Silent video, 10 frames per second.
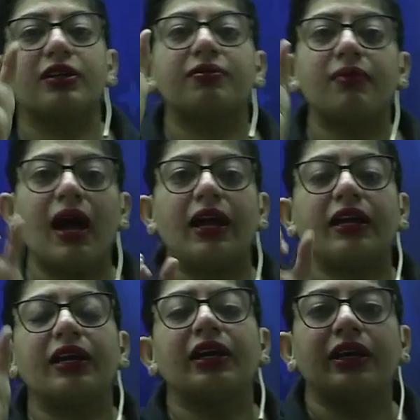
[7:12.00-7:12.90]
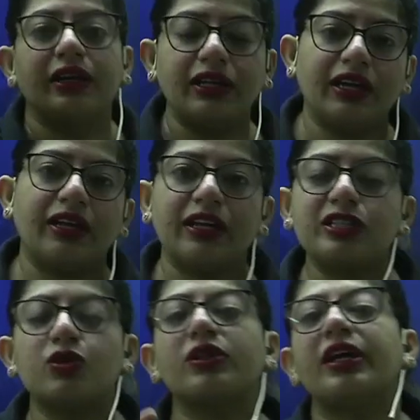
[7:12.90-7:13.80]
my DNA
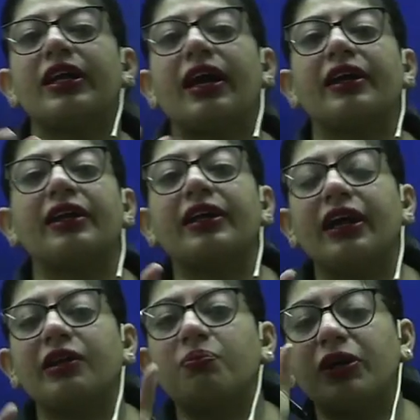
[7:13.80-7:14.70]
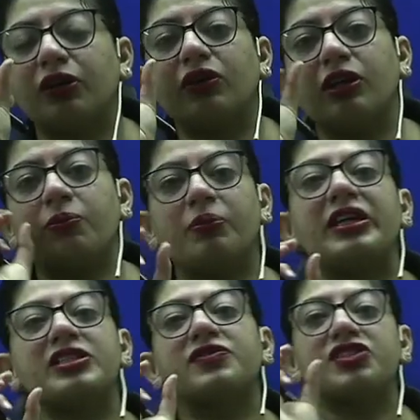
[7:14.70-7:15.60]
so that I can get a particular
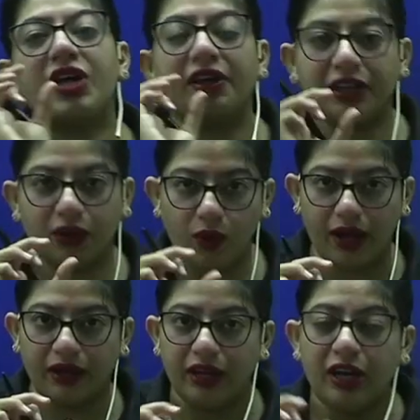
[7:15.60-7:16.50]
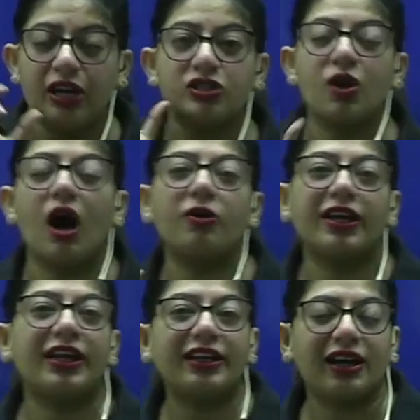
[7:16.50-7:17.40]
piece which I require. So how
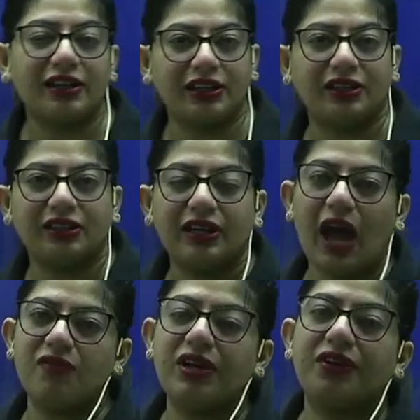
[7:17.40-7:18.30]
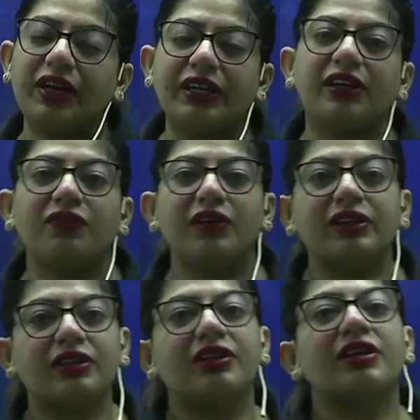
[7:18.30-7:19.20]
can I cut it? I will treat it
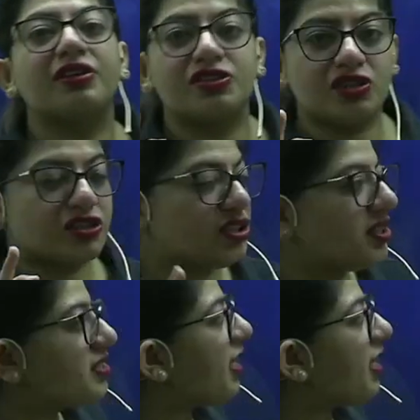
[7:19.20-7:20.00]
with restriction enzyme.